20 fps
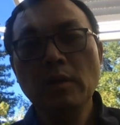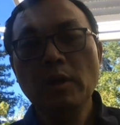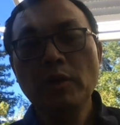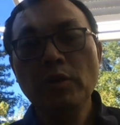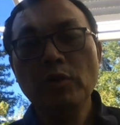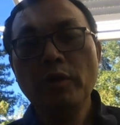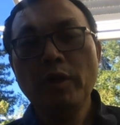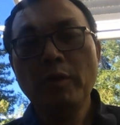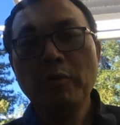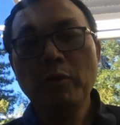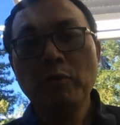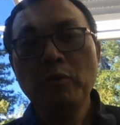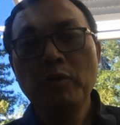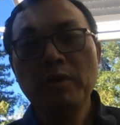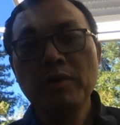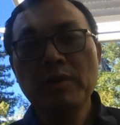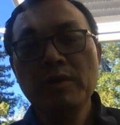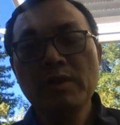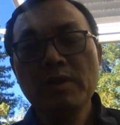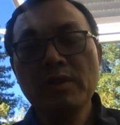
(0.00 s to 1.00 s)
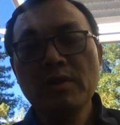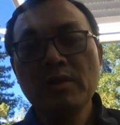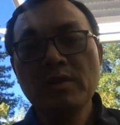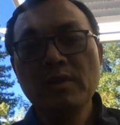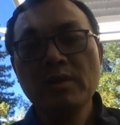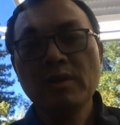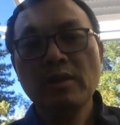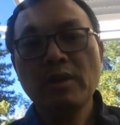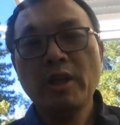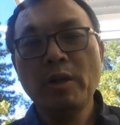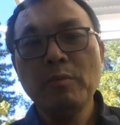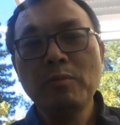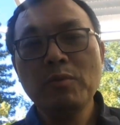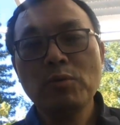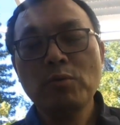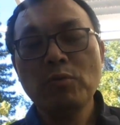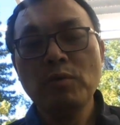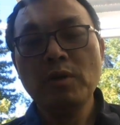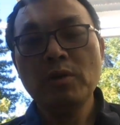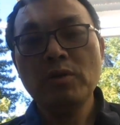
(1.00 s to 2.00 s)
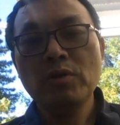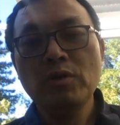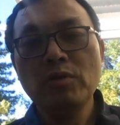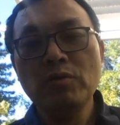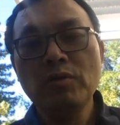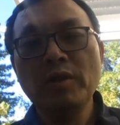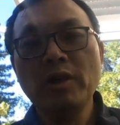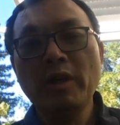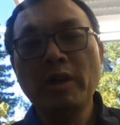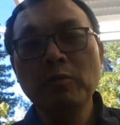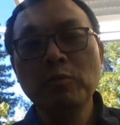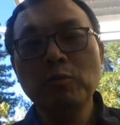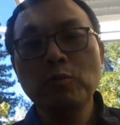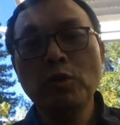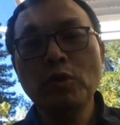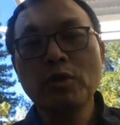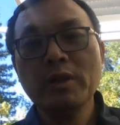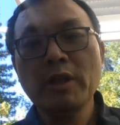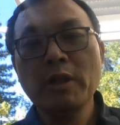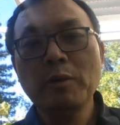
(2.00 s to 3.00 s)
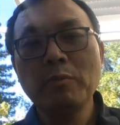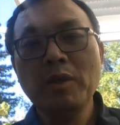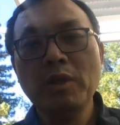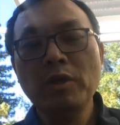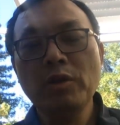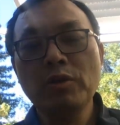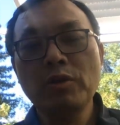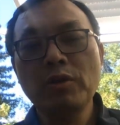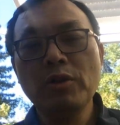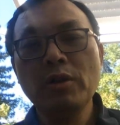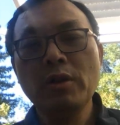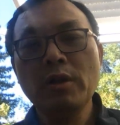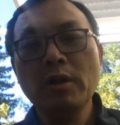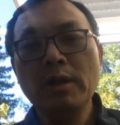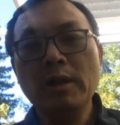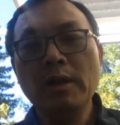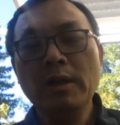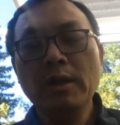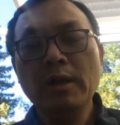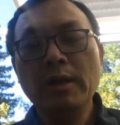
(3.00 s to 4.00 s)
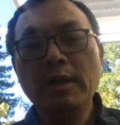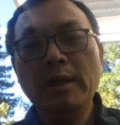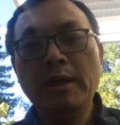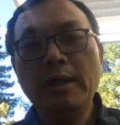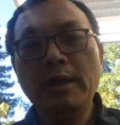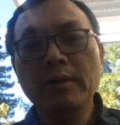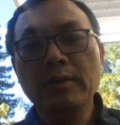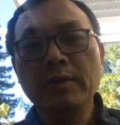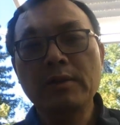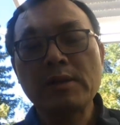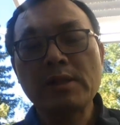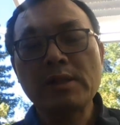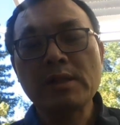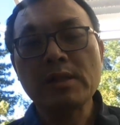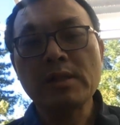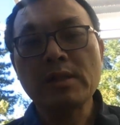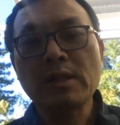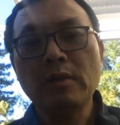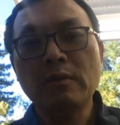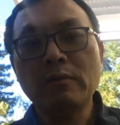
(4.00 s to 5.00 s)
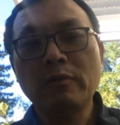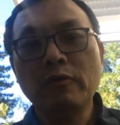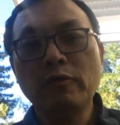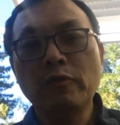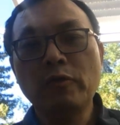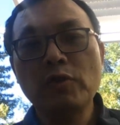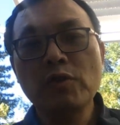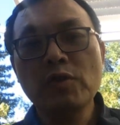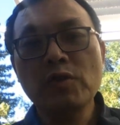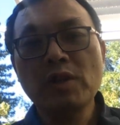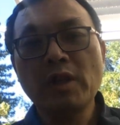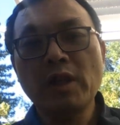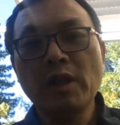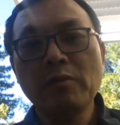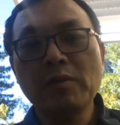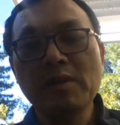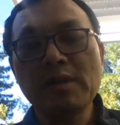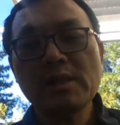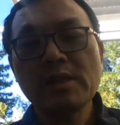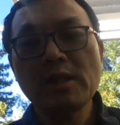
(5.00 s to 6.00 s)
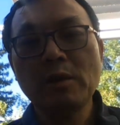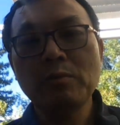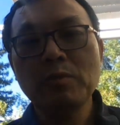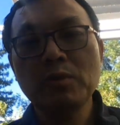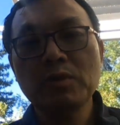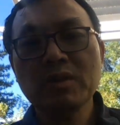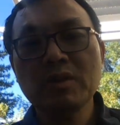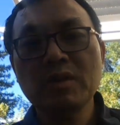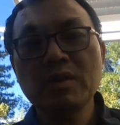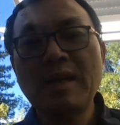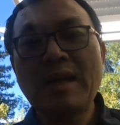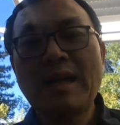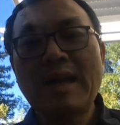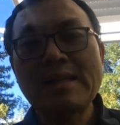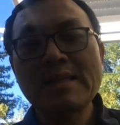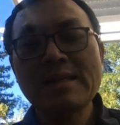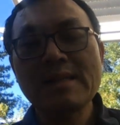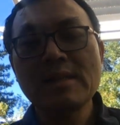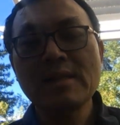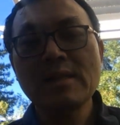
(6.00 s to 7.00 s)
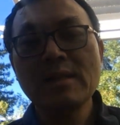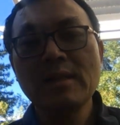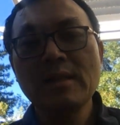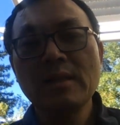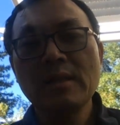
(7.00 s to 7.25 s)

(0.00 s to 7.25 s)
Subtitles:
Hello everyone, this is Chemistry 210. Welcome here. And this is our first day of a summer class.